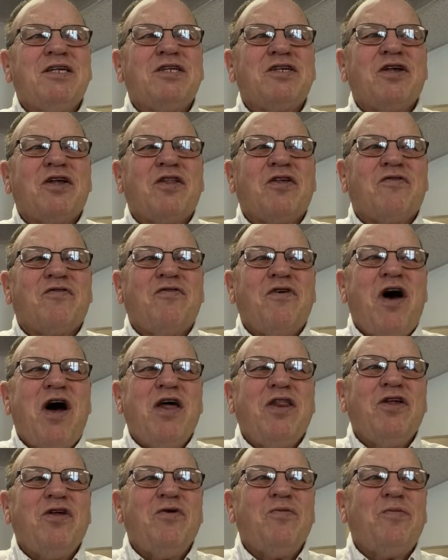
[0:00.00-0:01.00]
So the
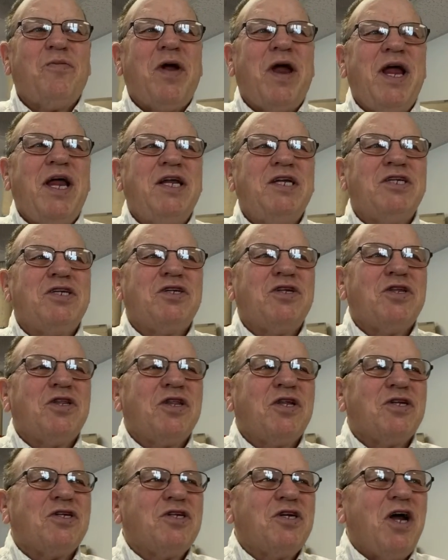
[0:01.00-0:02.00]
father pays
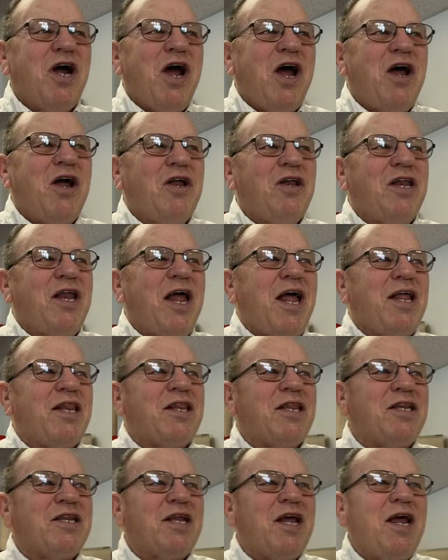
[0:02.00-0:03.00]
to the child
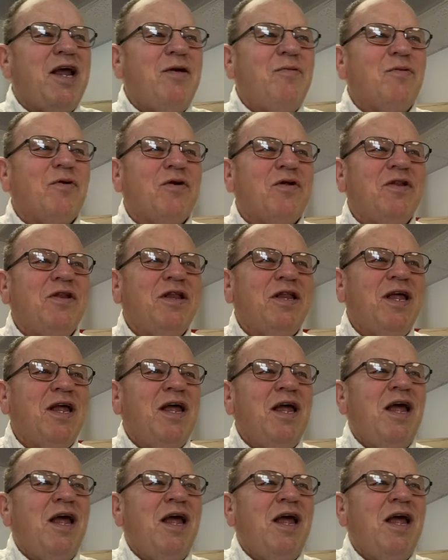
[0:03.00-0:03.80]
at the table